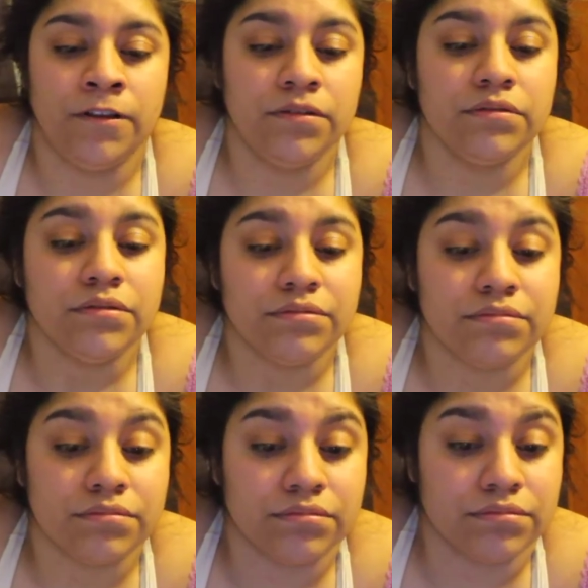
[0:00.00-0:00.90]

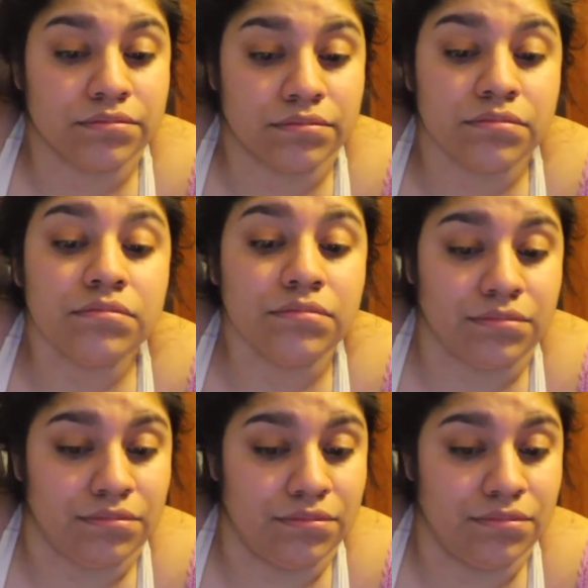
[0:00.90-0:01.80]

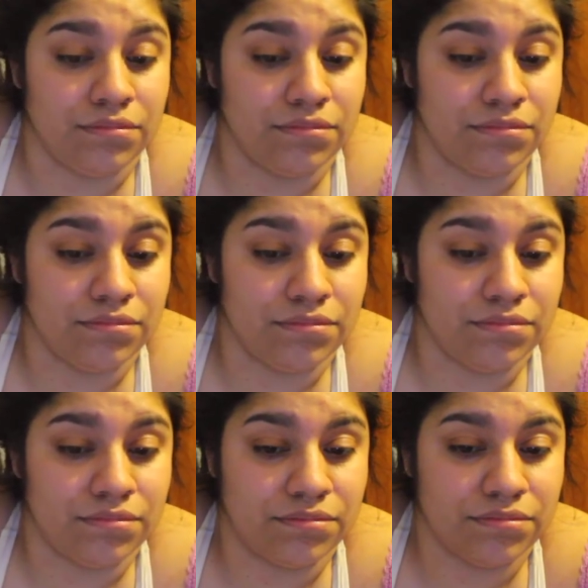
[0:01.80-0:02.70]

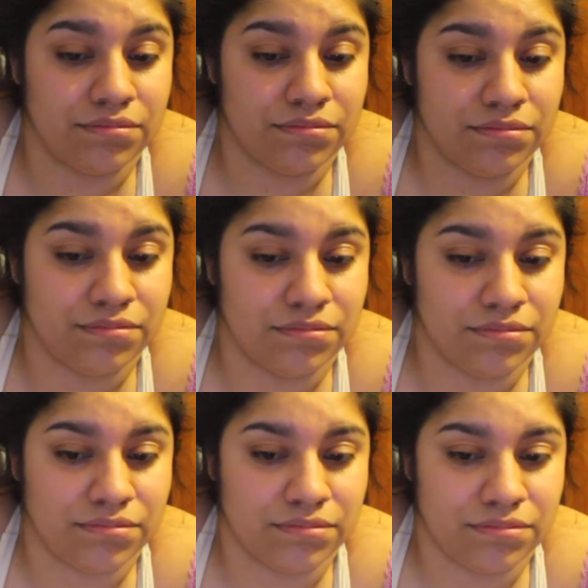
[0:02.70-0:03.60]
Nothing is said.